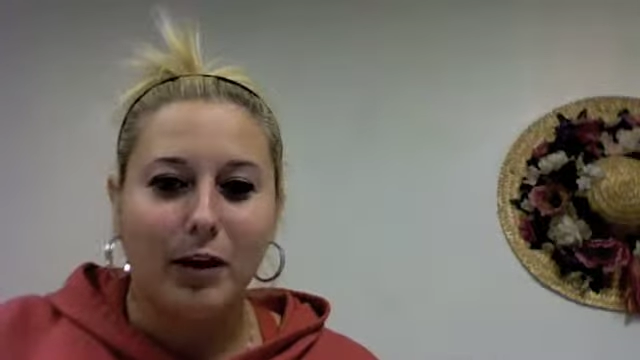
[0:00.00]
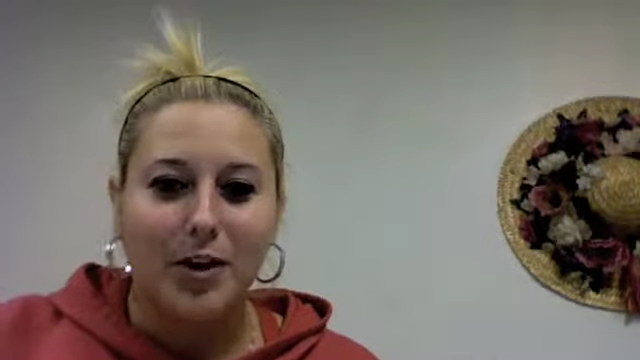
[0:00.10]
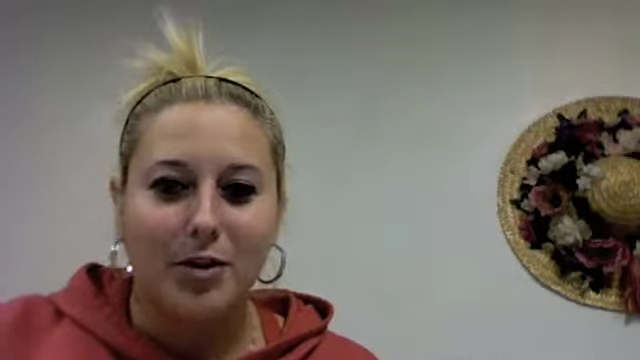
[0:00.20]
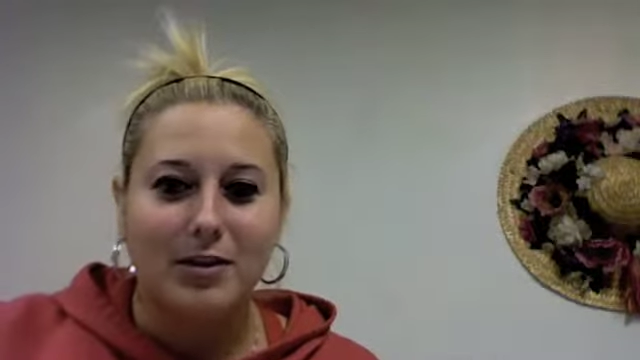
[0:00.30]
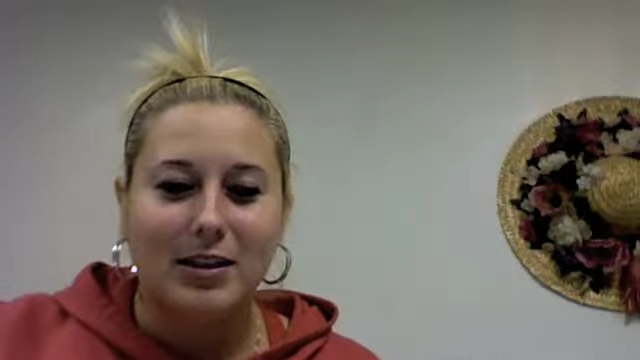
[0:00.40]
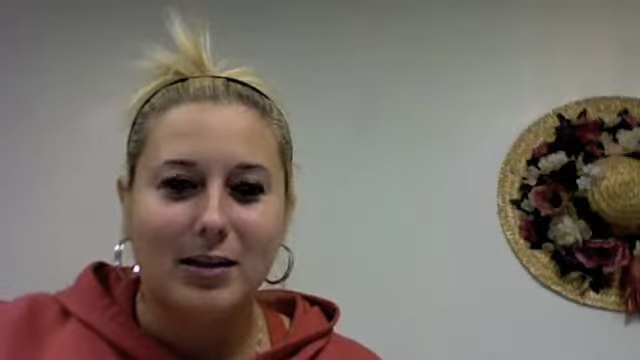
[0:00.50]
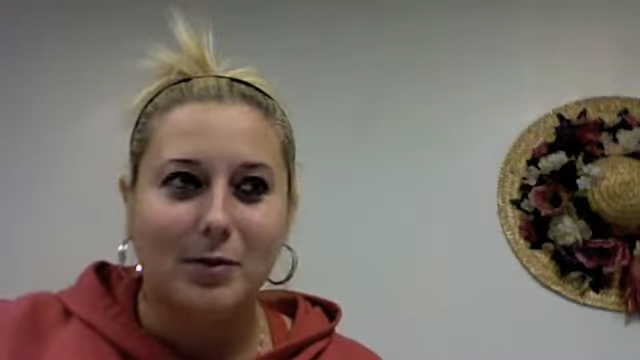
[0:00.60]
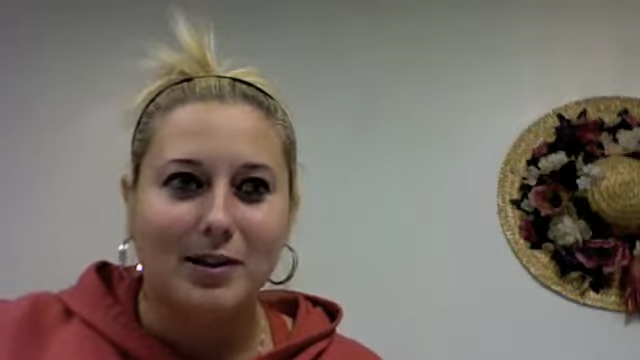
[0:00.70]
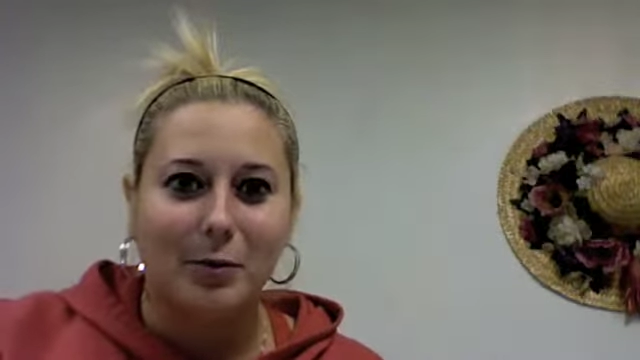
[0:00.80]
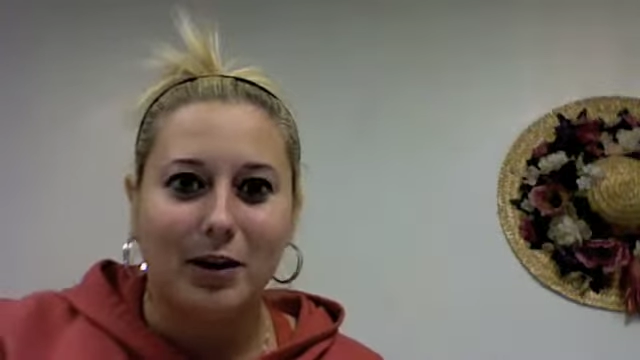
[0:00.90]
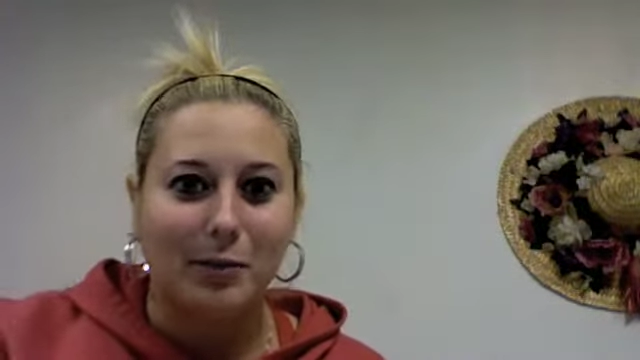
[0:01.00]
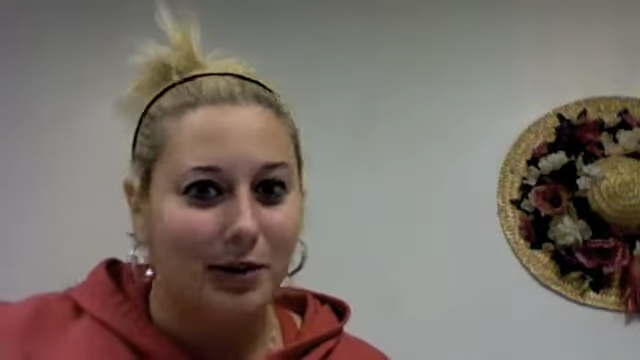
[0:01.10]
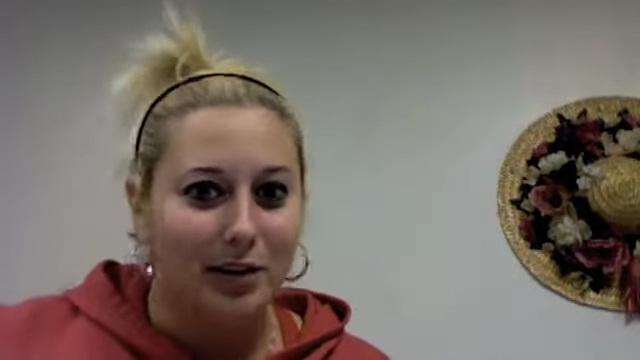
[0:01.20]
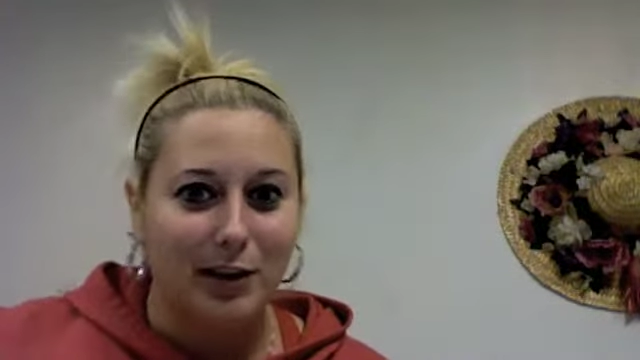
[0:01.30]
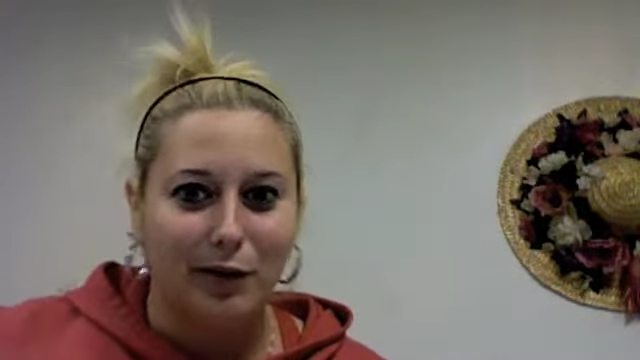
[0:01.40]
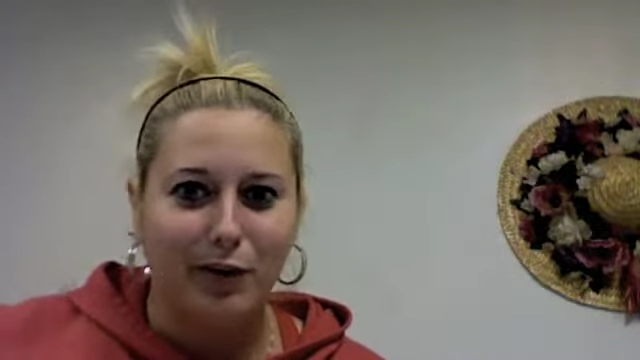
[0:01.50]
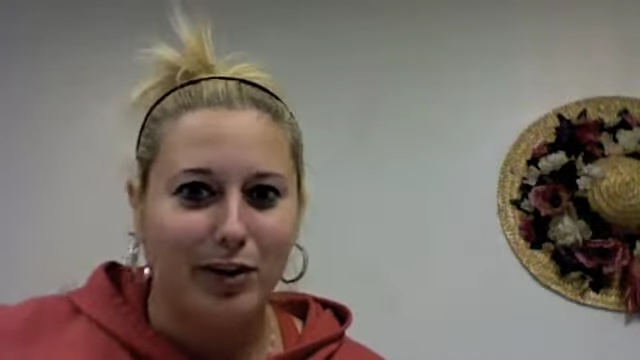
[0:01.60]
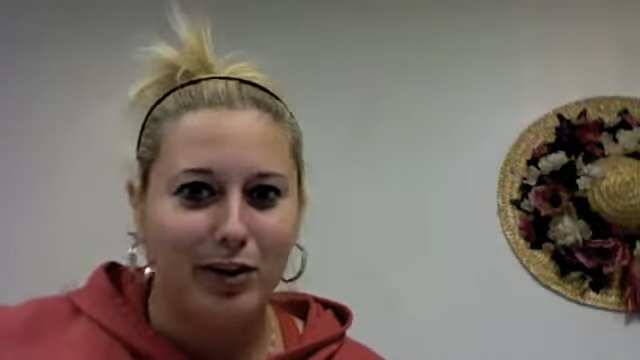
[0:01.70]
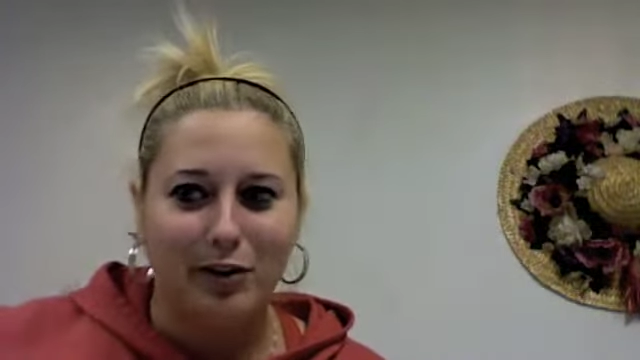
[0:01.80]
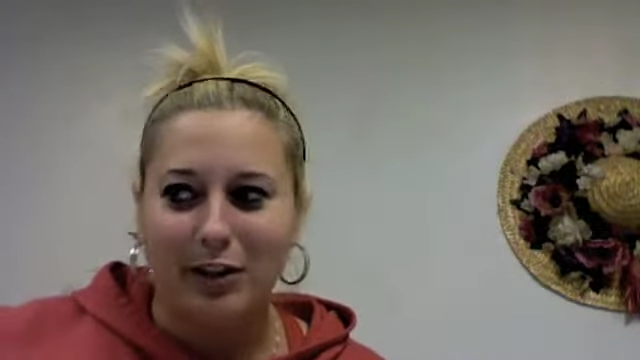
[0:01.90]
and then you see them somewhere completely
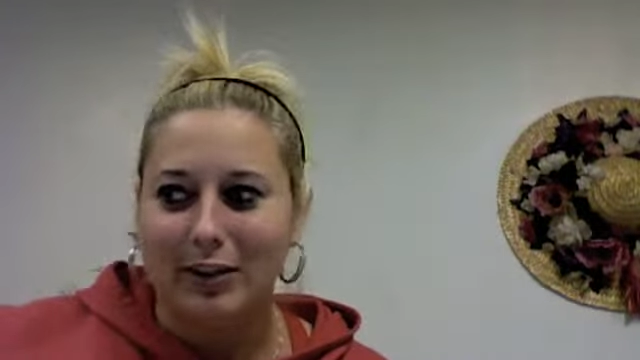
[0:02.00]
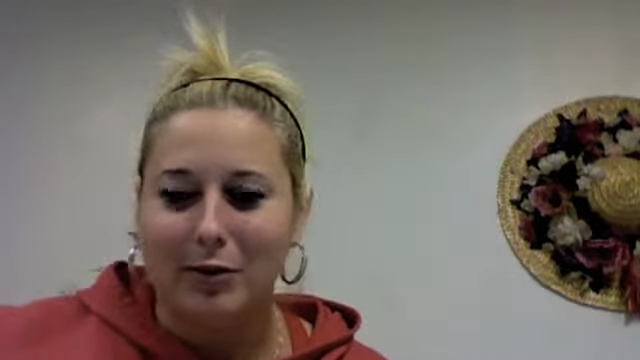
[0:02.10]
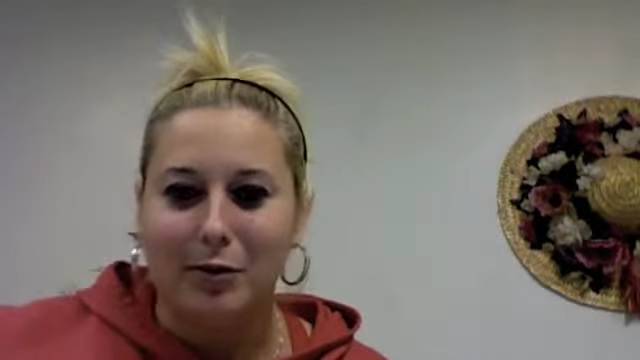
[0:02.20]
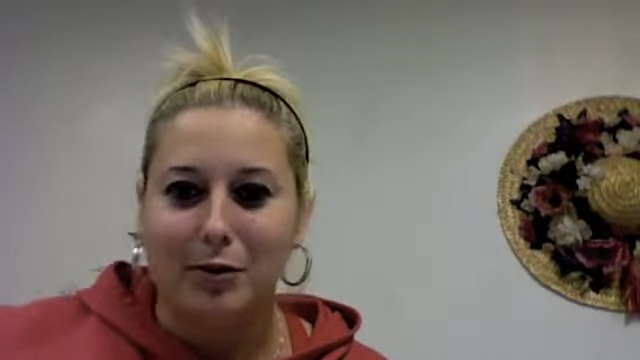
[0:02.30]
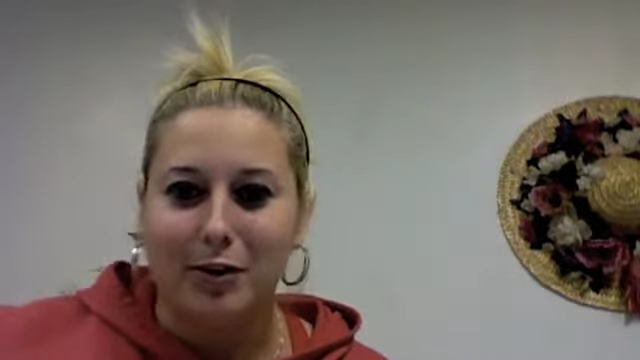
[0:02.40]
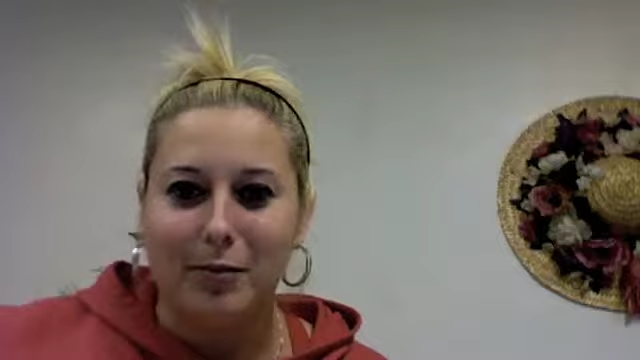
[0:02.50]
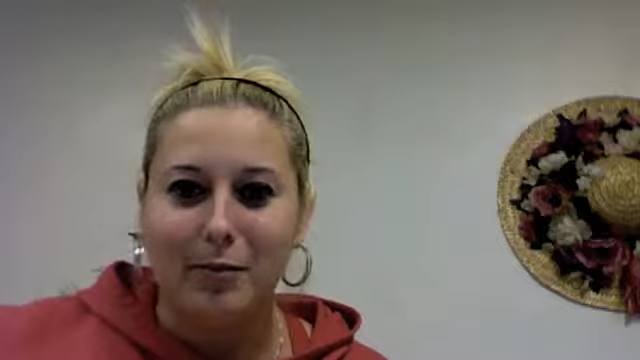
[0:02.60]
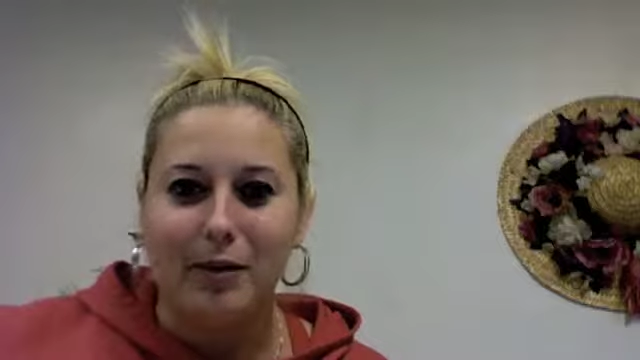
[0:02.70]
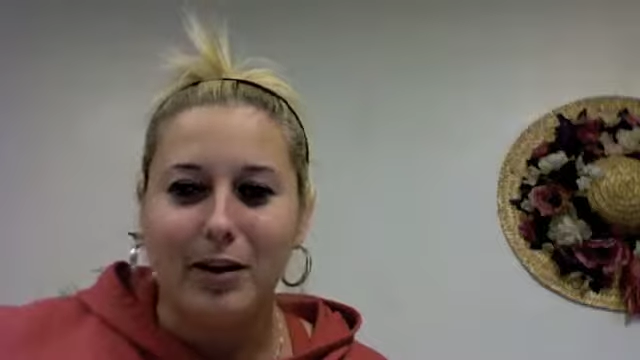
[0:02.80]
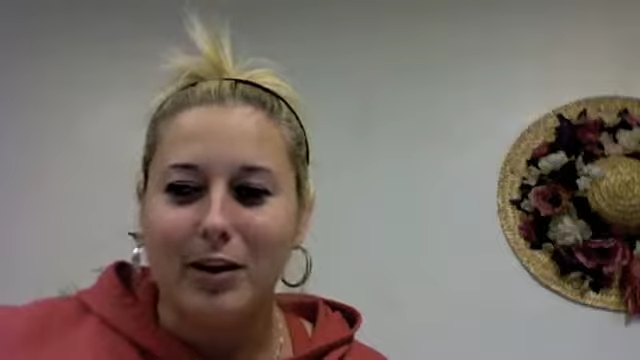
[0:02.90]
different, you, like, don't know them.